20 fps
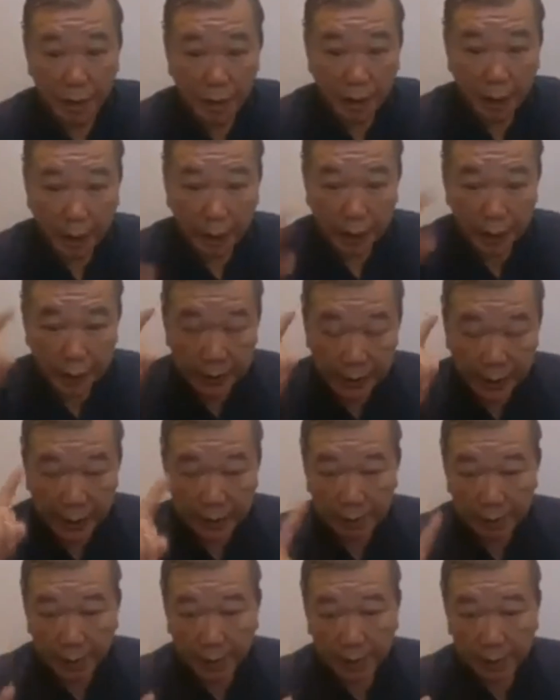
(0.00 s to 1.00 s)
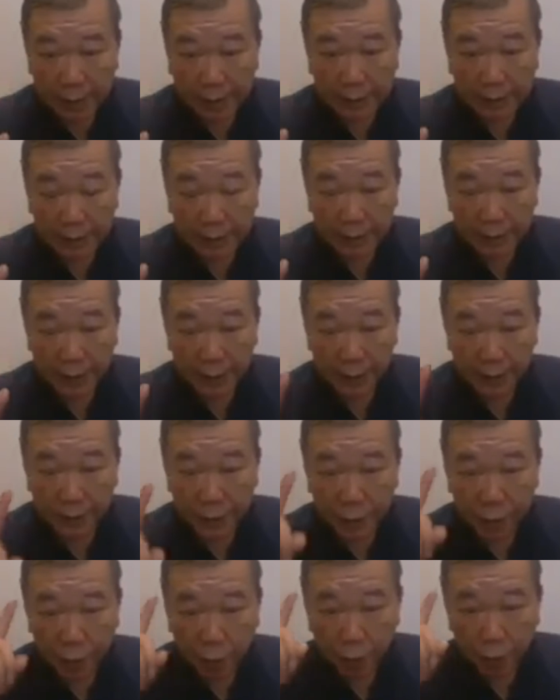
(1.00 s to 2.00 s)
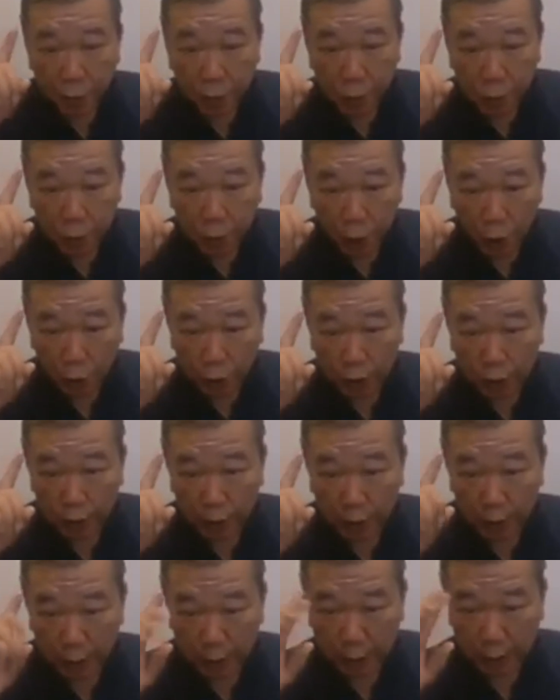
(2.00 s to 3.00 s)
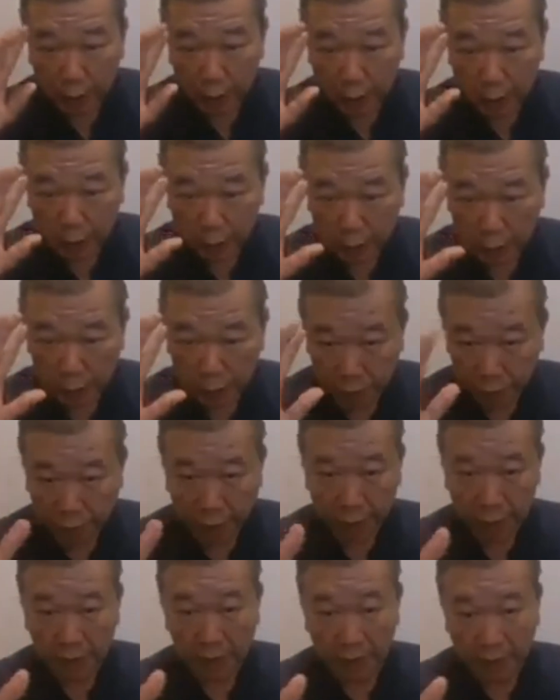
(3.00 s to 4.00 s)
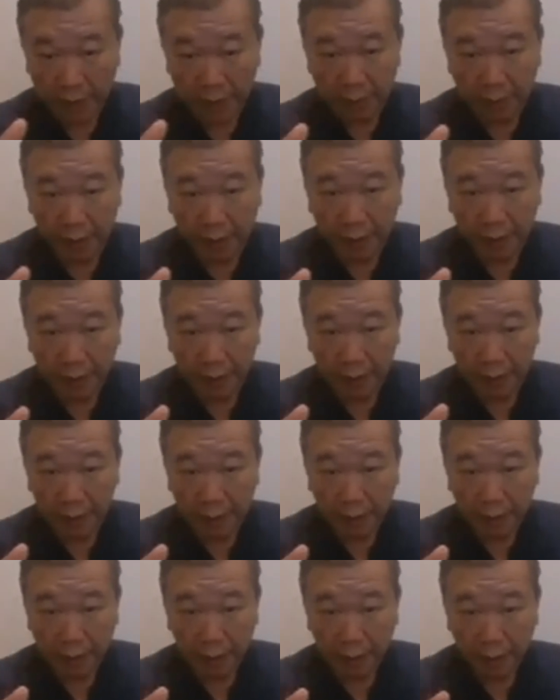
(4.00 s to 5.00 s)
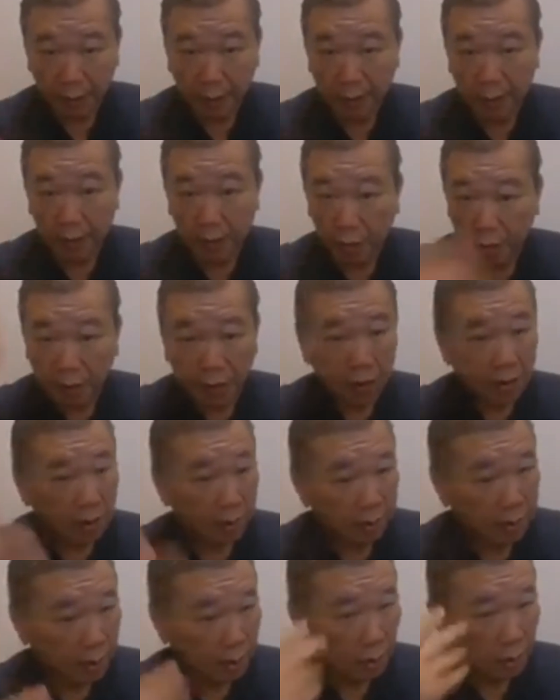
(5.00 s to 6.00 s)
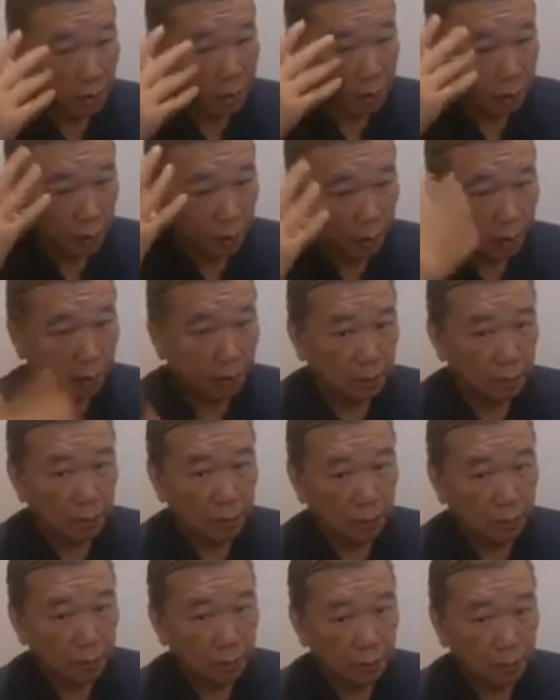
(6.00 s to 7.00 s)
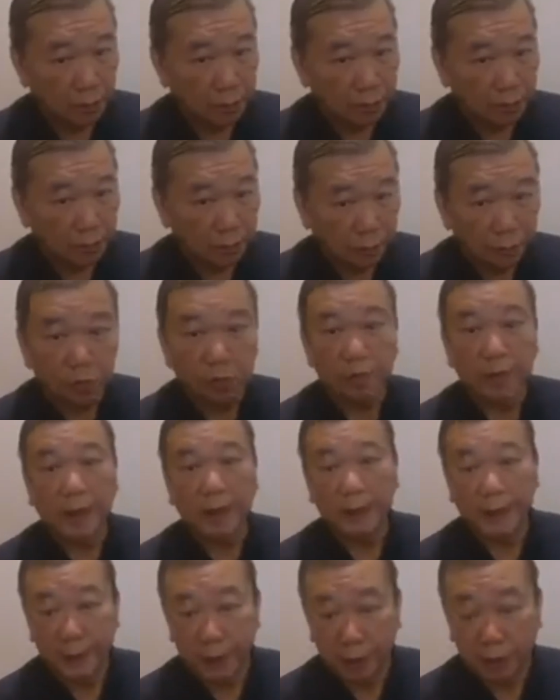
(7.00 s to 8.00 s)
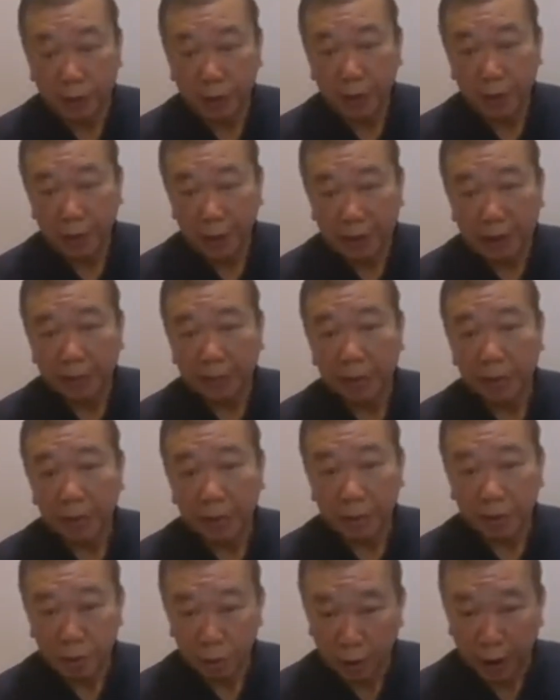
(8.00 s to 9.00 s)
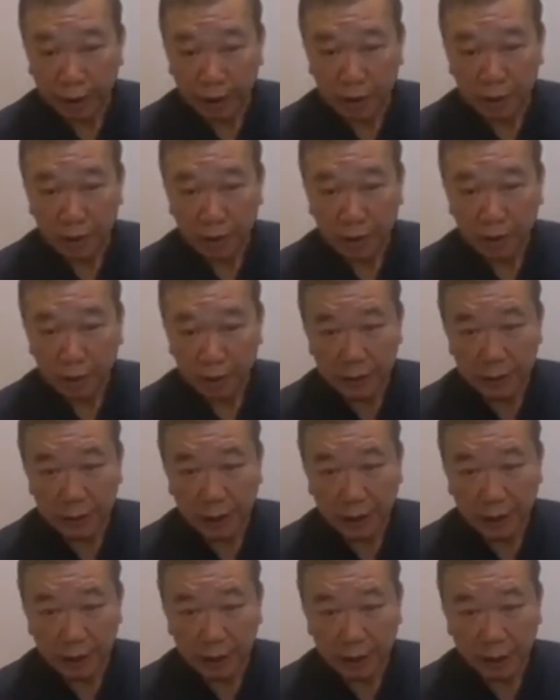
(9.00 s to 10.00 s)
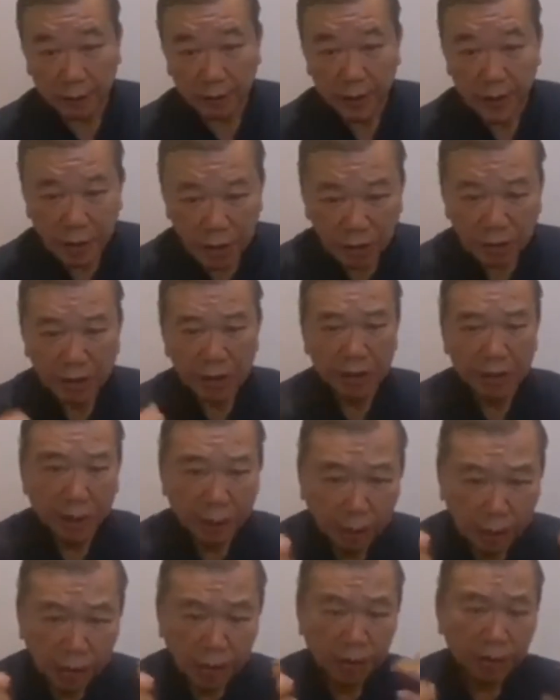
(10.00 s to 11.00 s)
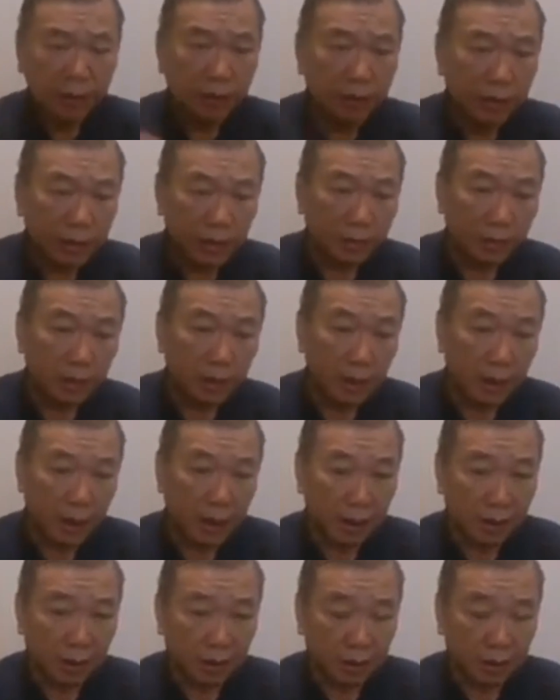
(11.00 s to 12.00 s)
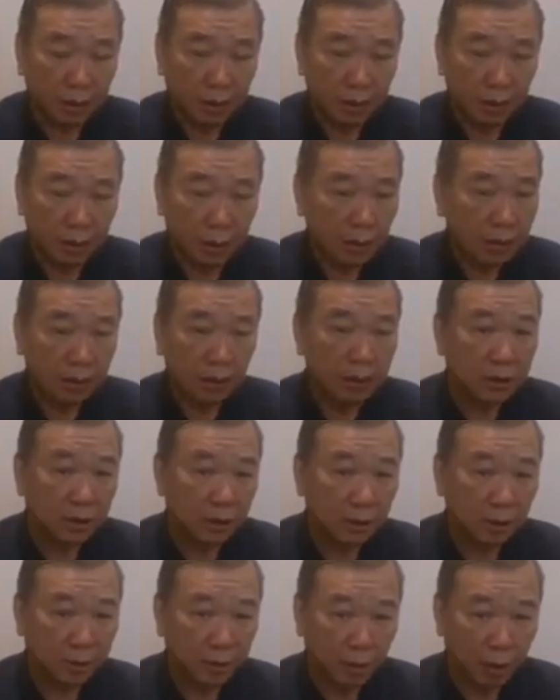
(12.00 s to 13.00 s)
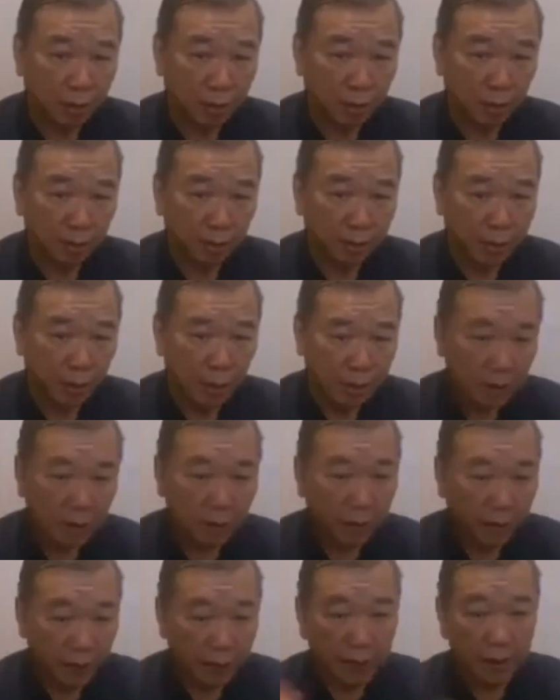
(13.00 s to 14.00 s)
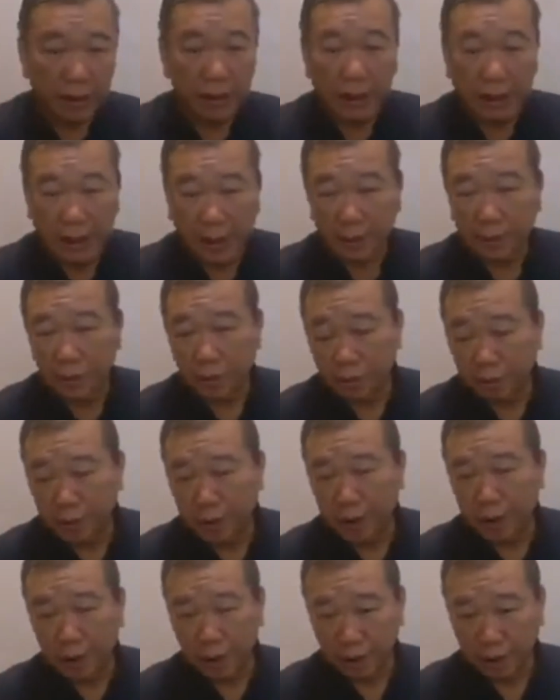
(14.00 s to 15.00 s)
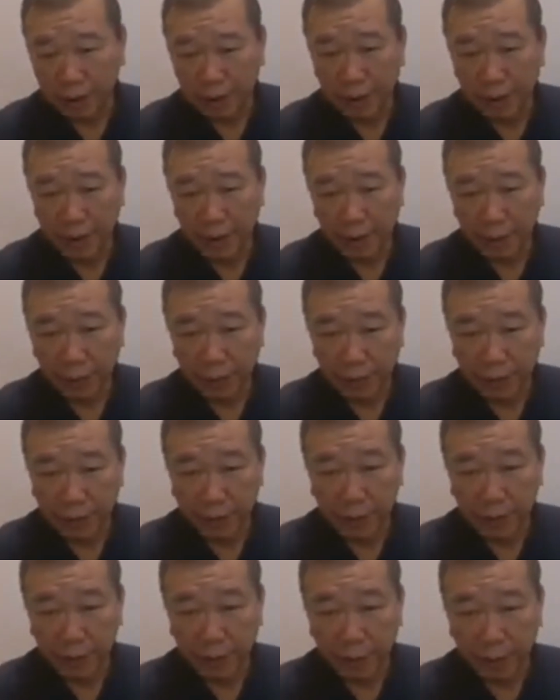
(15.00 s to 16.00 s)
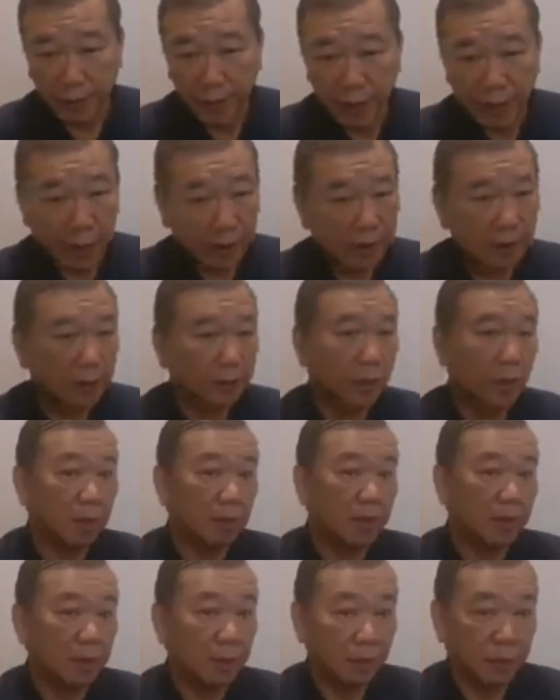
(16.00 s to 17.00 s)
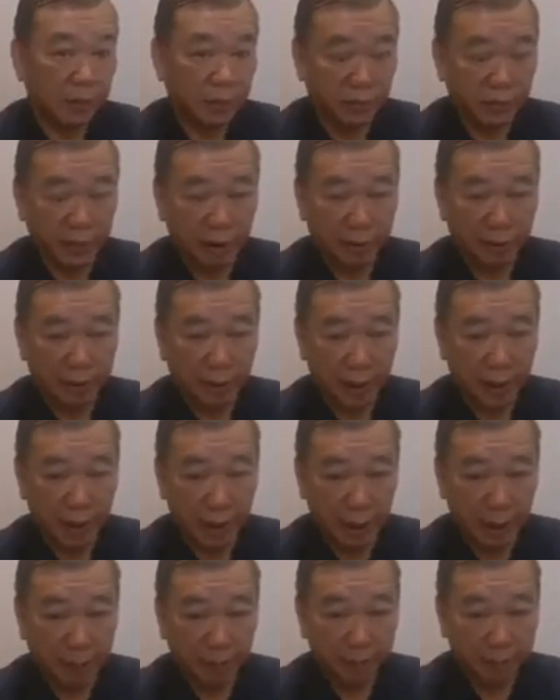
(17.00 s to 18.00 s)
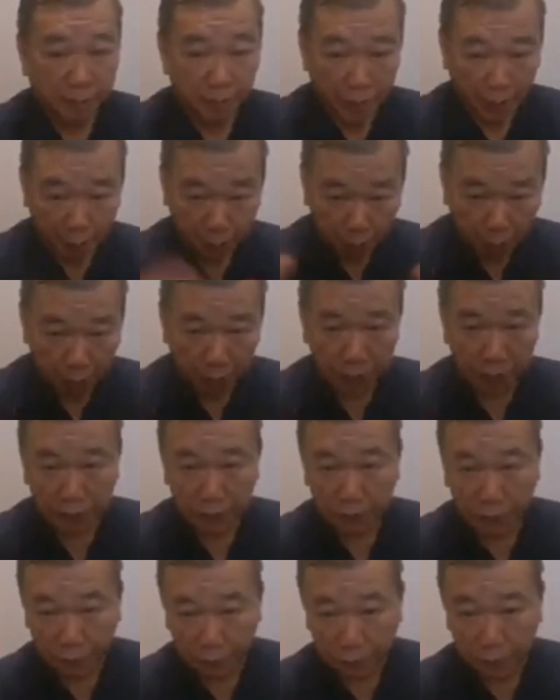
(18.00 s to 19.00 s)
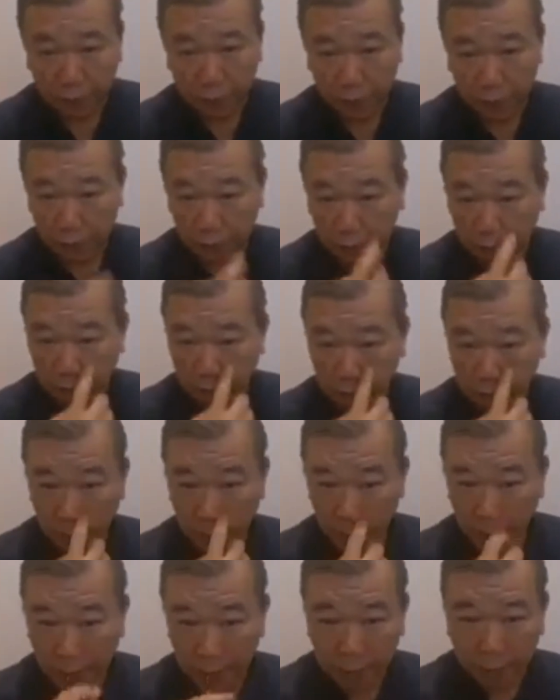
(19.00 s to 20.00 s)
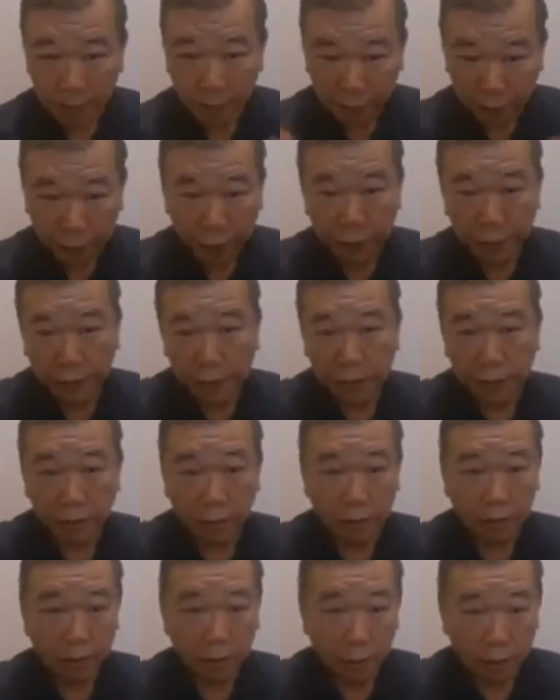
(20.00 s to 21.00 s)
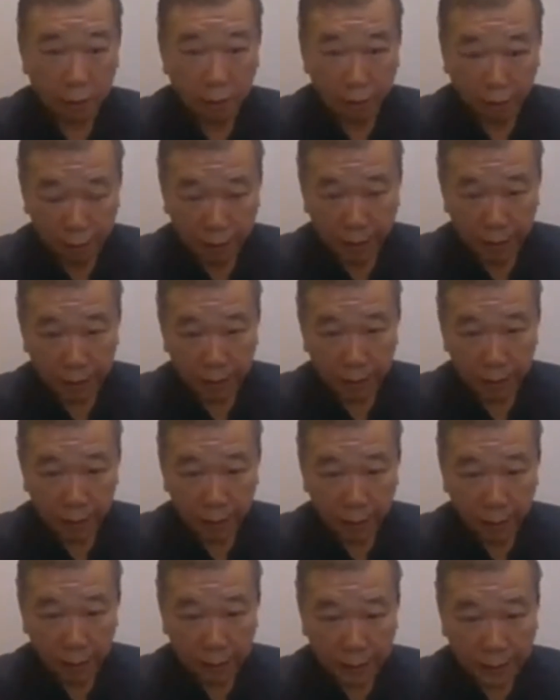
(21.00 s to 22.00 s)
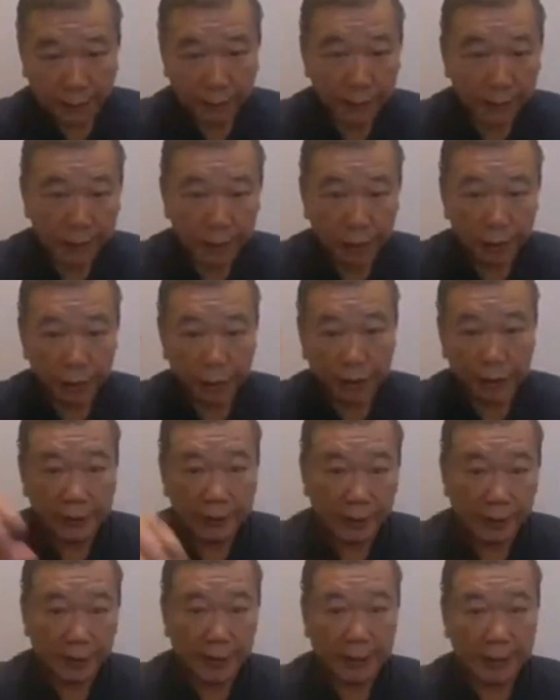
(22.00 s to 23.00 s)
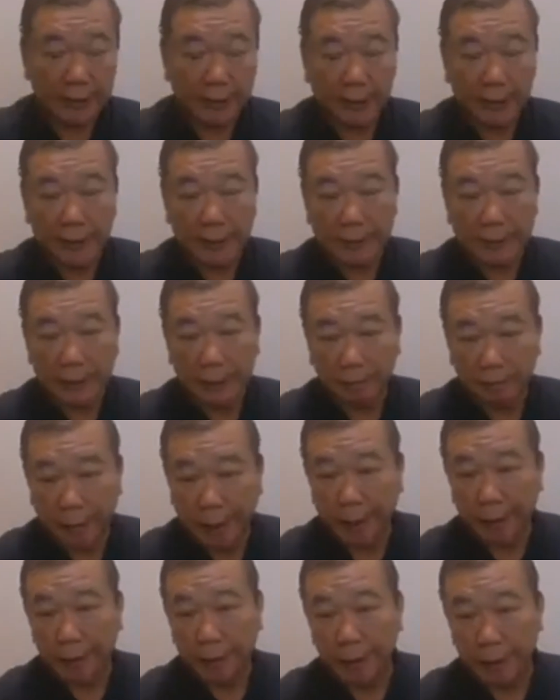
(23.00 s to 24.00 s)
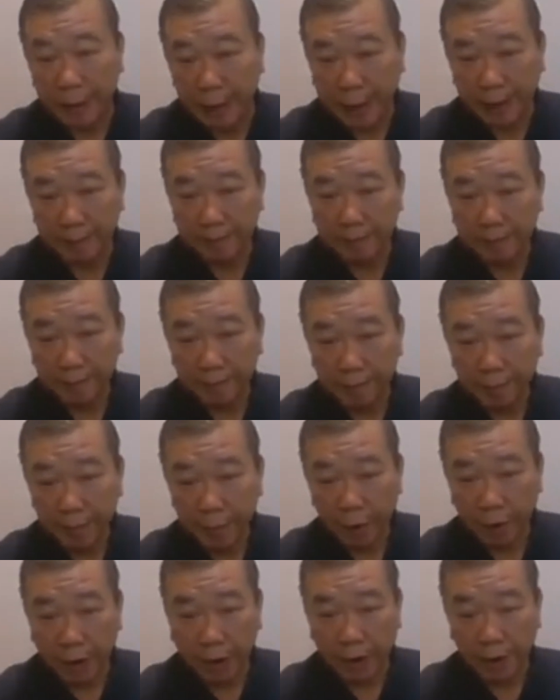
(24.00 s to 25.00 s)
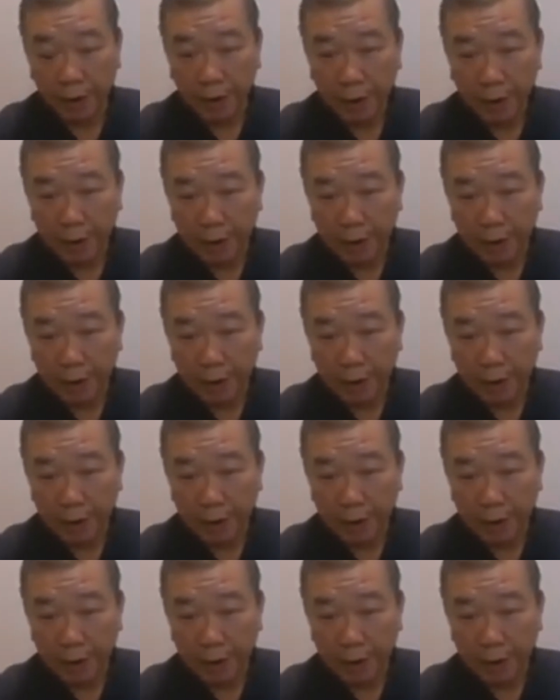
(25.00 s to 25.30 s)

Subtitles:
And night blindness, if you do not treat the night blindness, when you grow up, you may go for full blindness. The time it will be too late. These are the things. So they keep on giving vitamin A. It doesn't solve a problem. So finally they come to me. They say how to solve this problem. I said the problem is not with vitamin A. The problem with the food. The food is not complete. Then we use this spirulina. Okay.